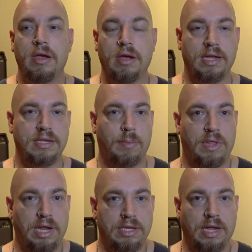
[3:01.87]
Guys come in
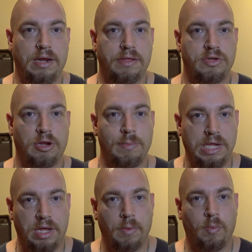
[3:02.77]
the next day to the gym,
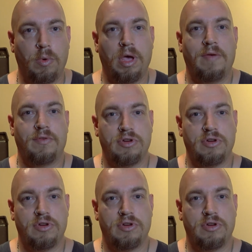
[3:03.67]
they're like having